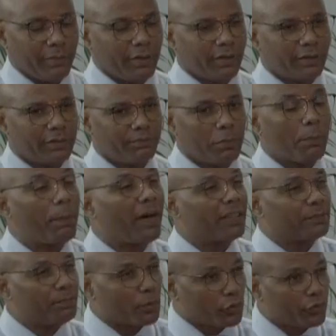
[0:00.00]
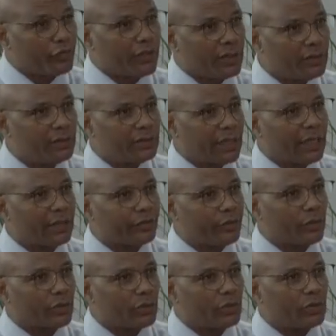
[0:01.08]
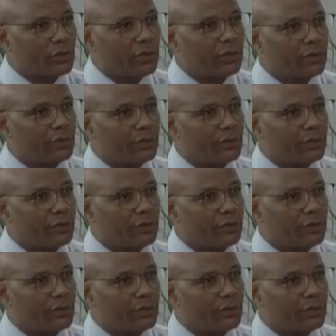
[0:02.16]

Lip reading: een bepaald profiel daarvoor nodig,